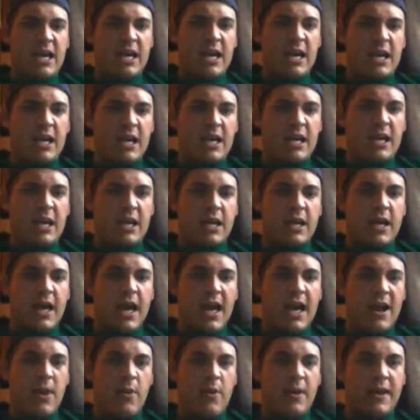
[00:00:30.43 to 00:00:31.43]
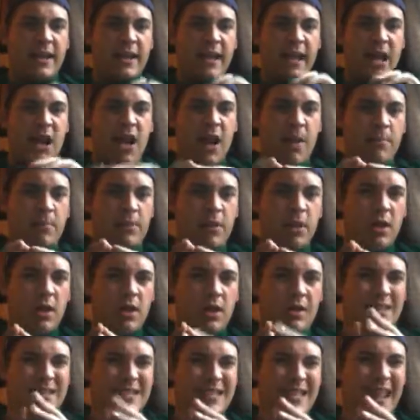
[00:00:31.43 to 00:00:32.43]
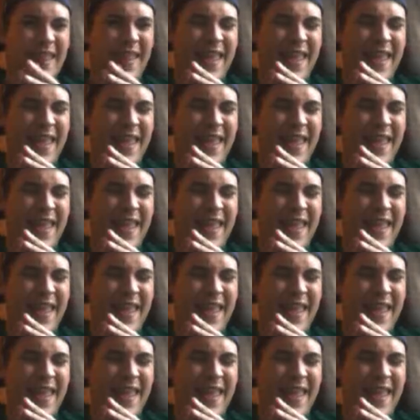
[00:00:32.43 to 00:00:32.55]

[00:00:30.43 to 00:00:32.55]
I know I did a couple of,